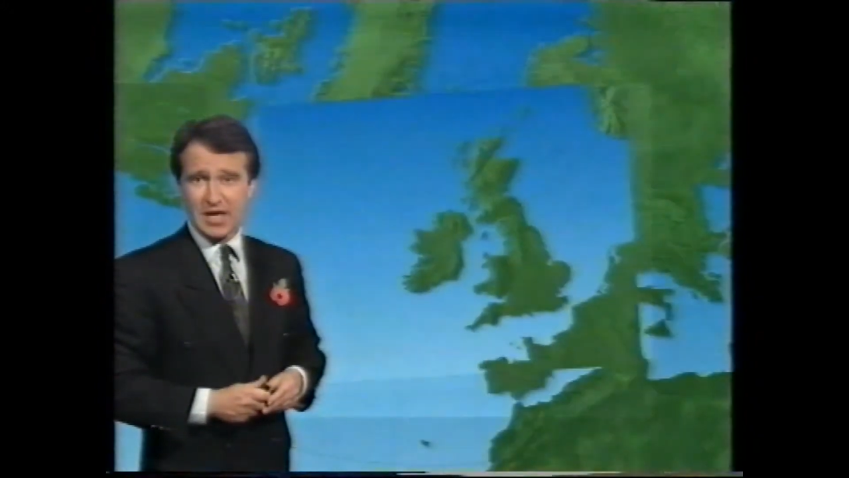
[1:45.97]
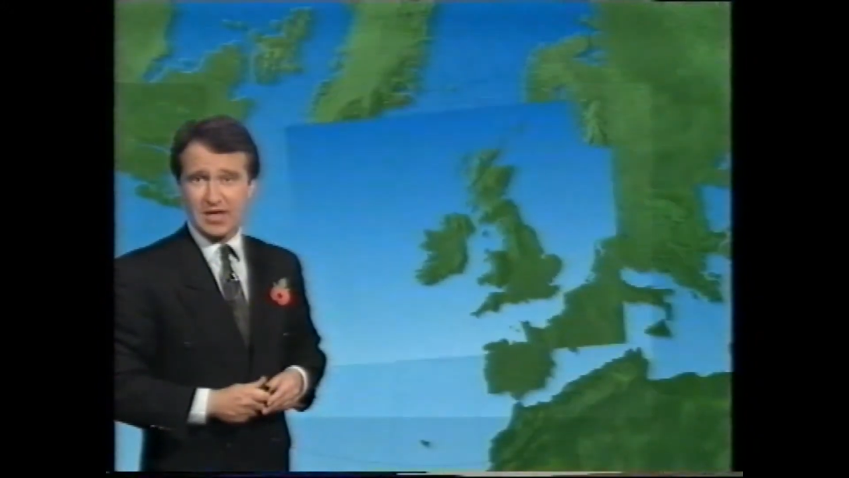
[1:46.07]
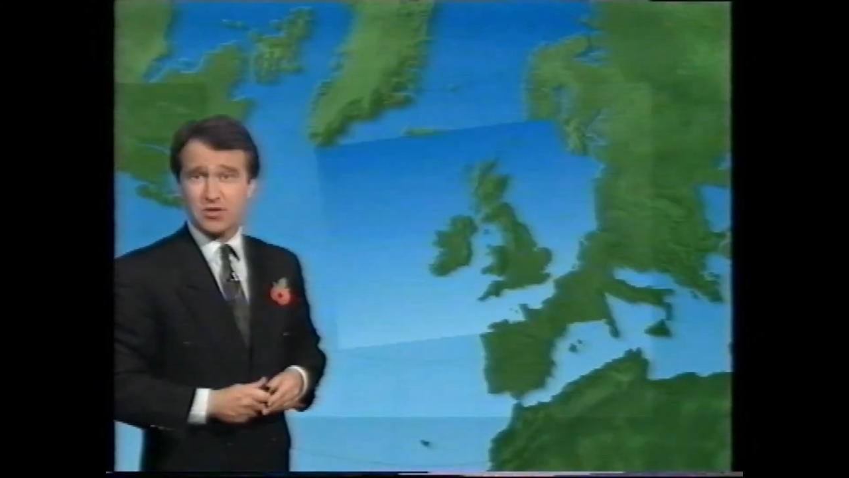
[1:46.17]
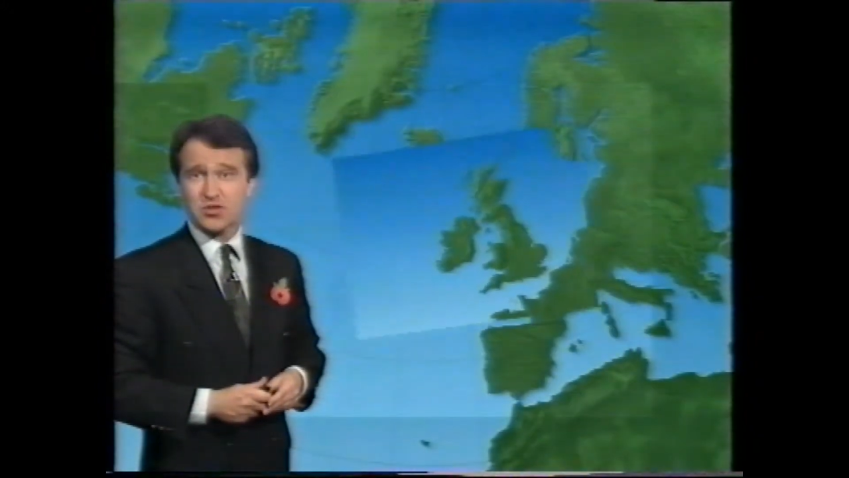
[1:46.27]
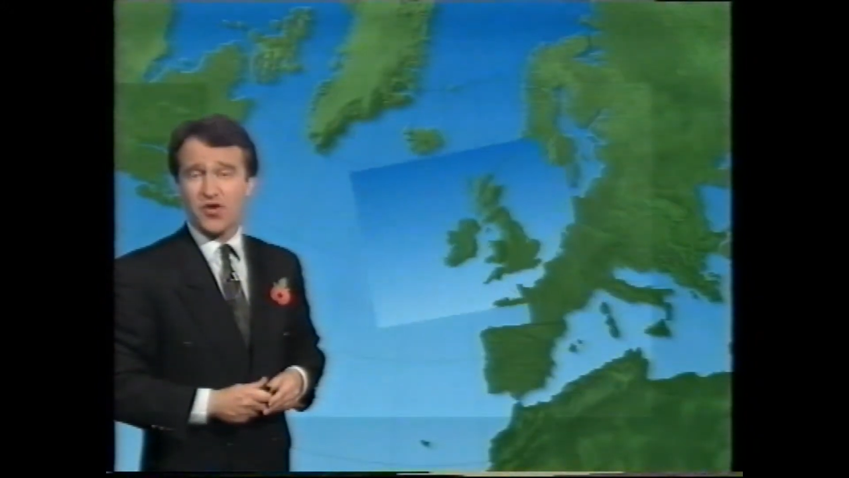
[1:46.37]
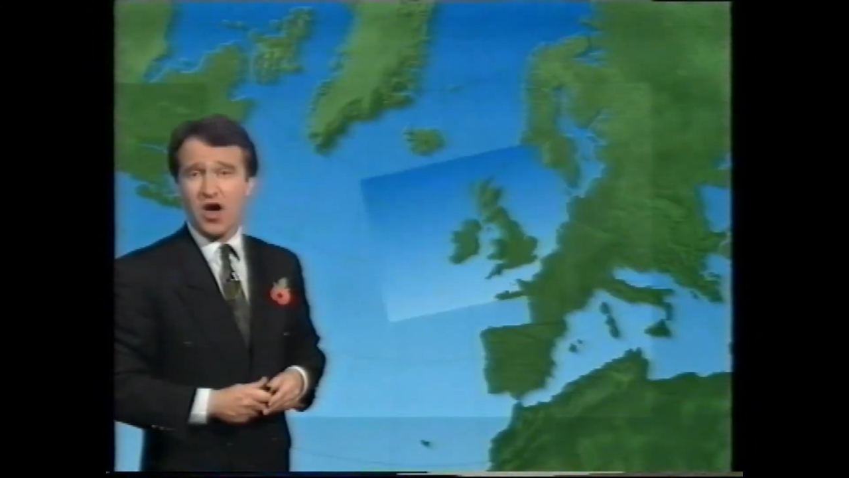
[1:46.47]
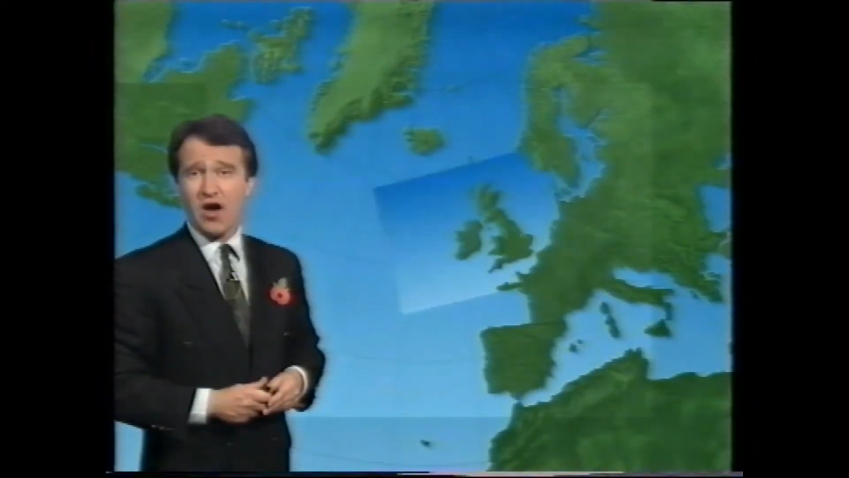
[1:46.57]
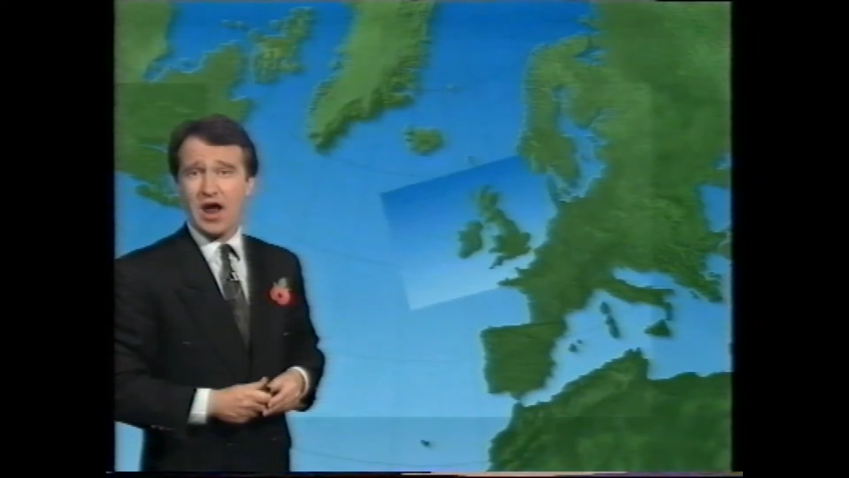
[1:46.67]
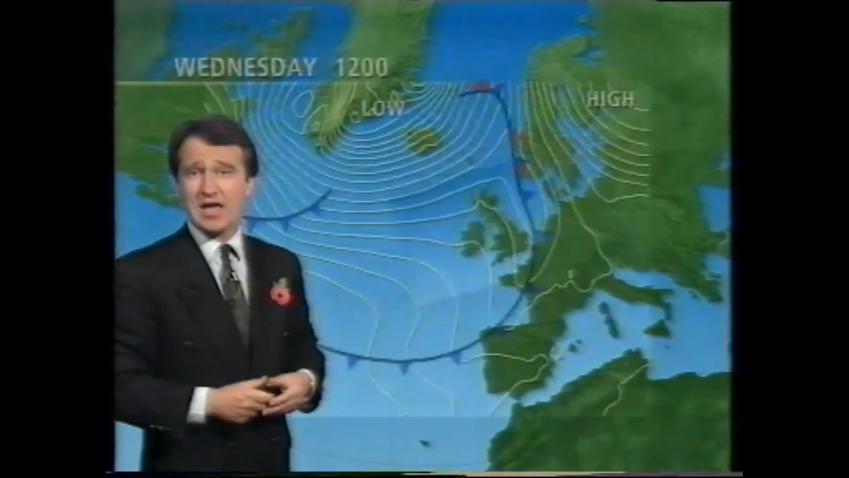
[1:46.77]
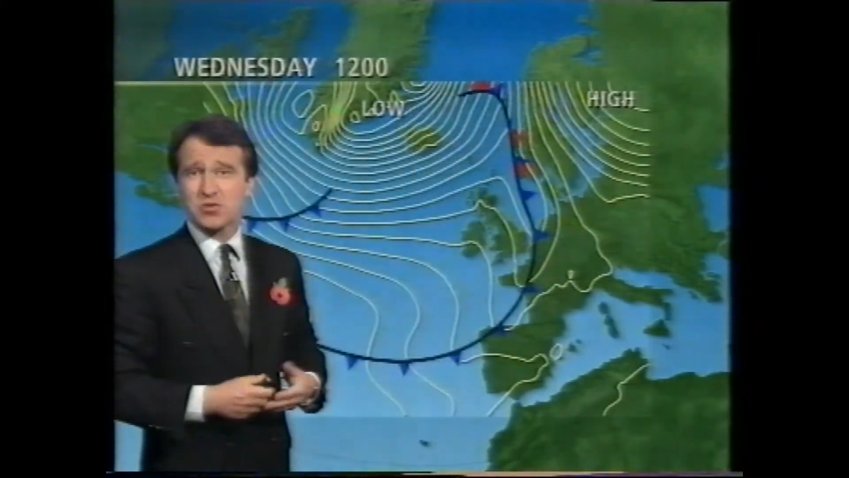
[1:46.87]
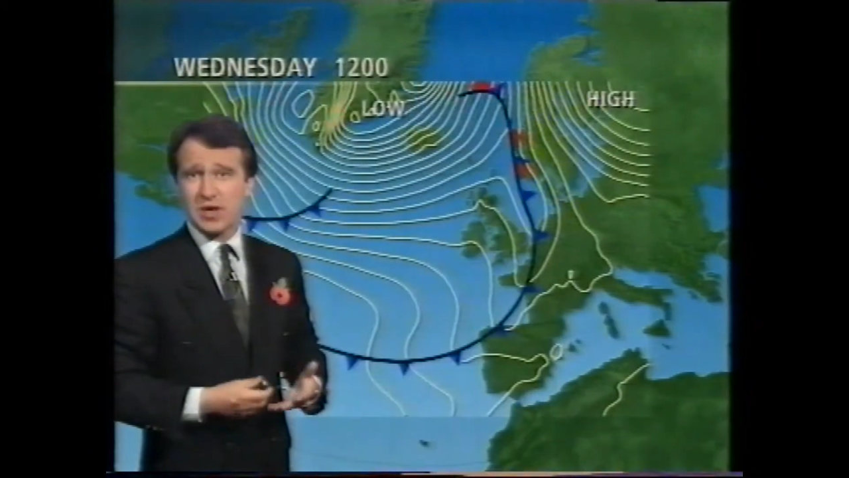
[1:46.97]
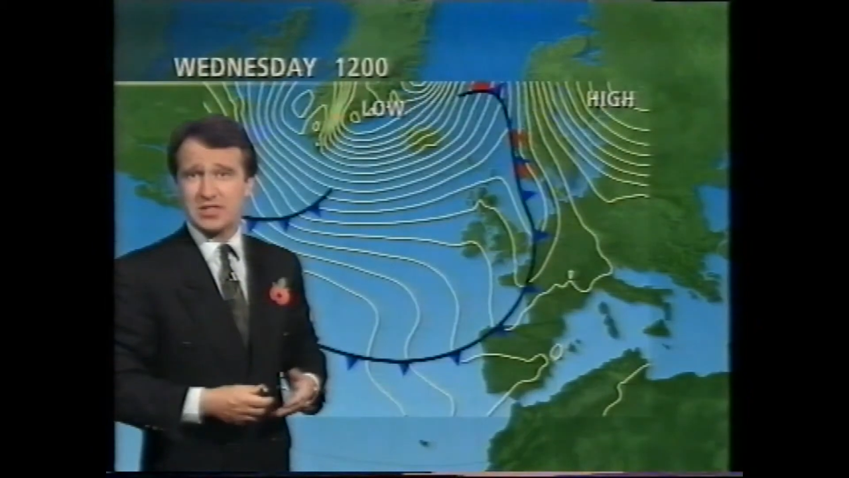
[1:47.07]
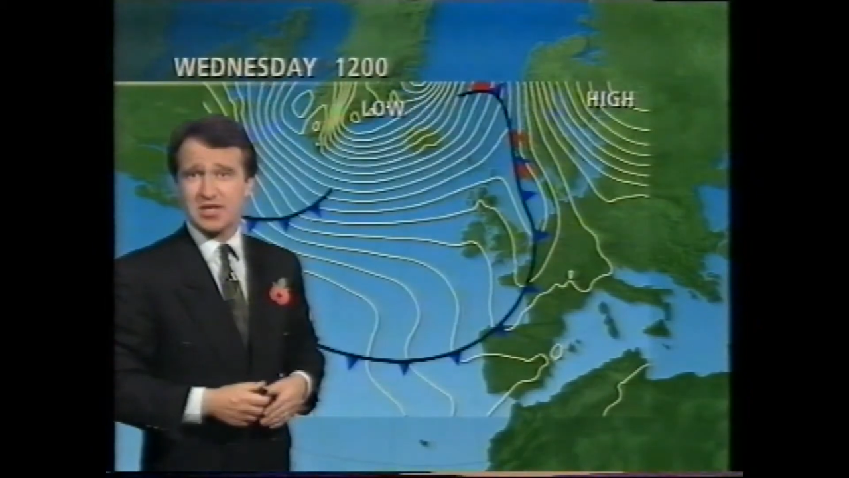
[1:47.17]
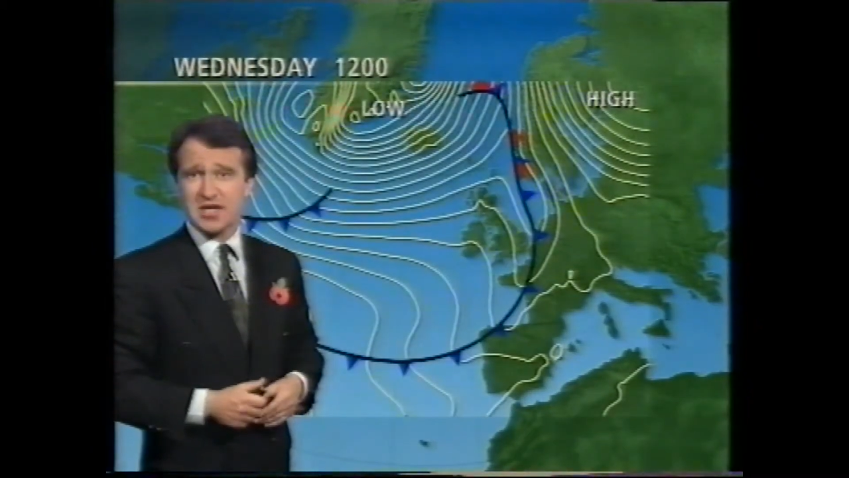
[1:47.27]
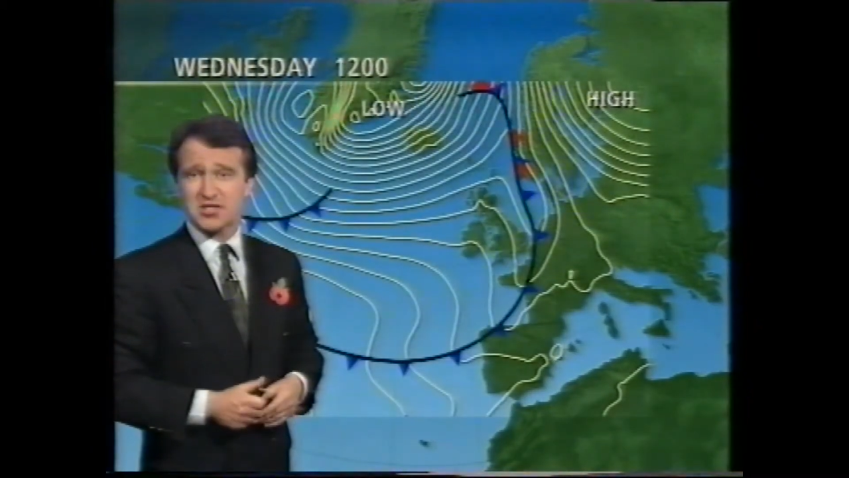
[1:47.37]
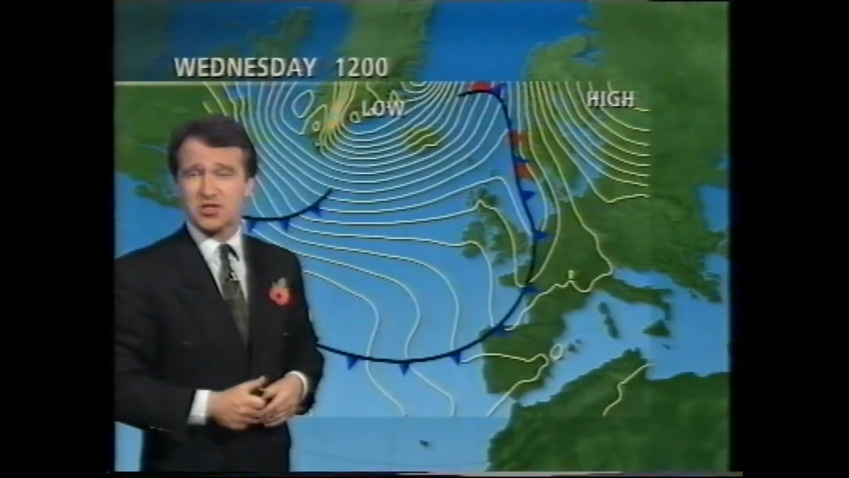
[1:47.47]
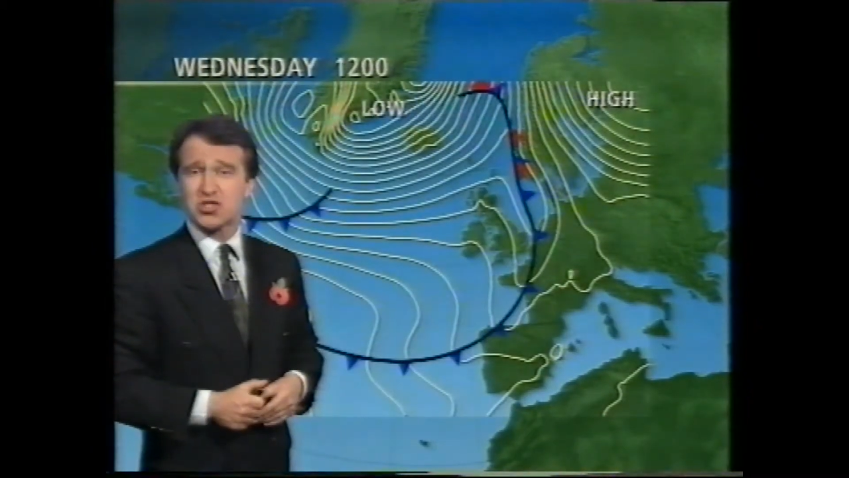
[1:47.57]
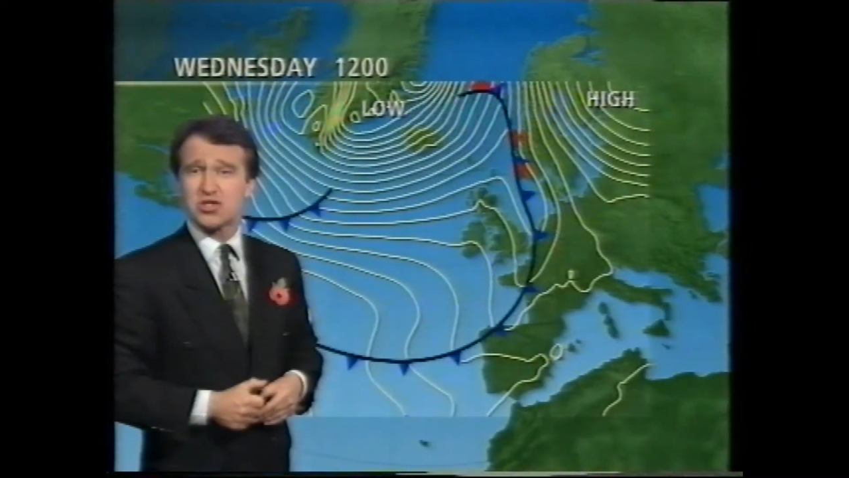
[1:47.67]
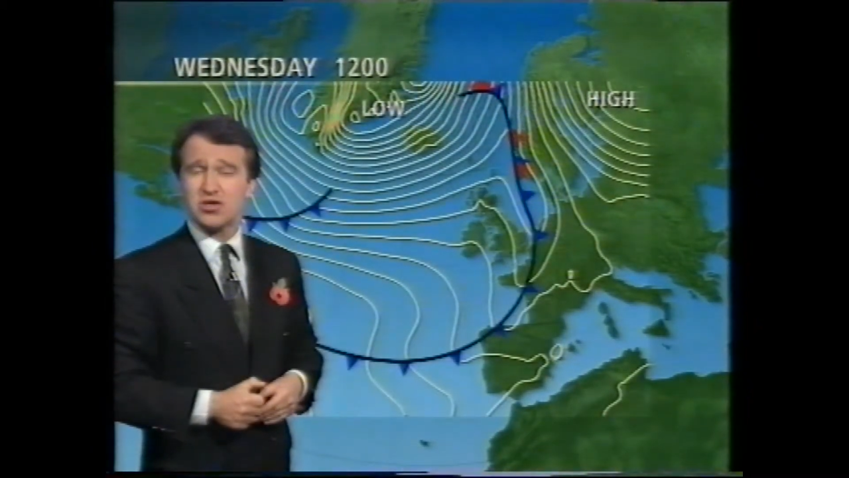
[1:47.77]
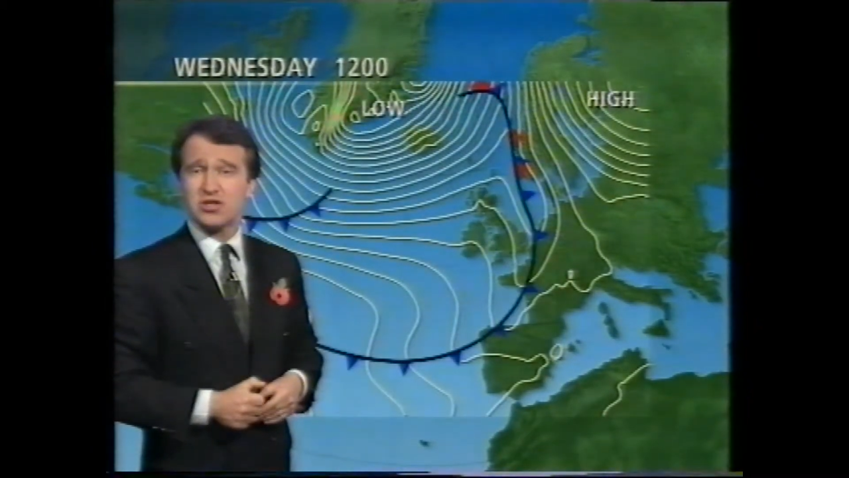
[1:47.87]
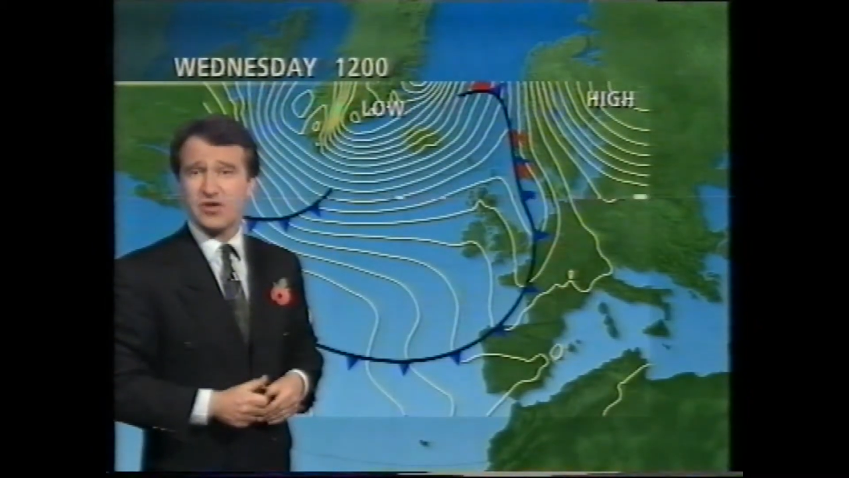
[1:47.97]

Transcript: Now, as far as Wednesday's concerned,